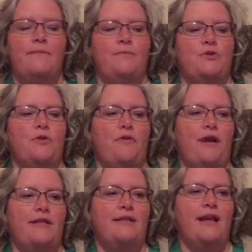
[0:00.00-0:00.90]
So if I
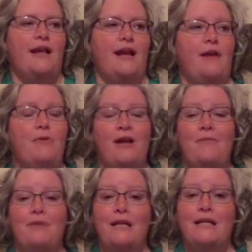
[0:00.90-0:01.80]
said
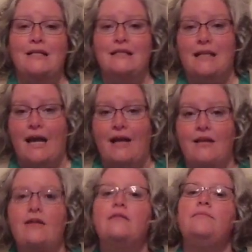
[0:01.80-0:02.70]
Abraham Lincoln said,
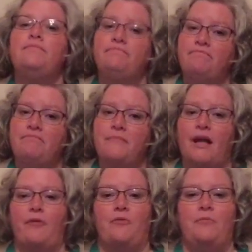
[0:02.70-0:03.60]

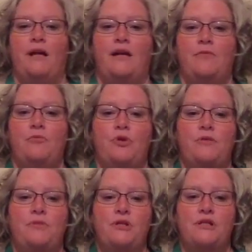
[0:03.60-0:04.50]
that would be an important
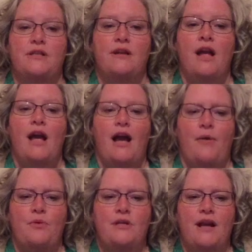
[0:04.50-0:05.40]
person. I
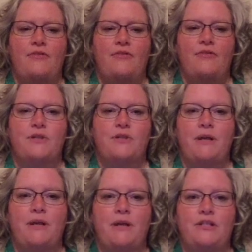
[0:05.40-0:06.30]
wouldn't have to
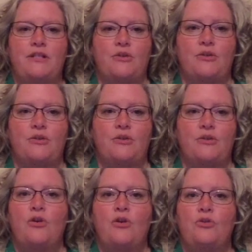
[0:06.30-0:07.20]
explain to you
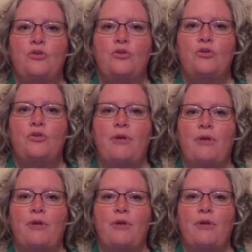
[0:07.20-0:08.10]
who Abraham
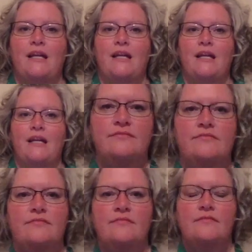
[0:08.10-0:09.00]
Lincoln is.
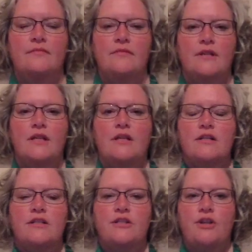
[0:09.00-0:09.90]

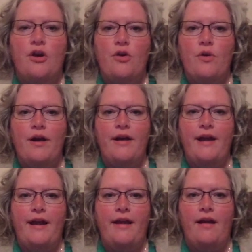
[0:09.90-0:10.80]
So
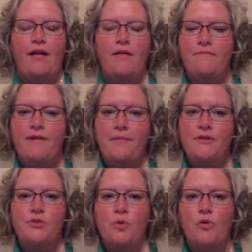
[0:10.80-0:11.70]
a famous
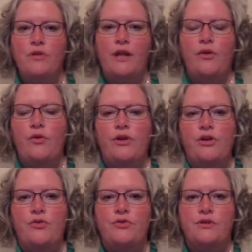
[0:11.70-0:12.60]
quote that you could
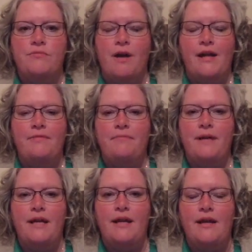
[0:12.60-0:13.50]
use might
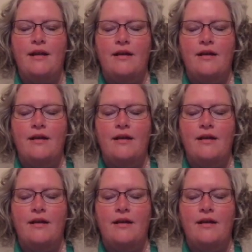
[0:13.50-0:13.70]
be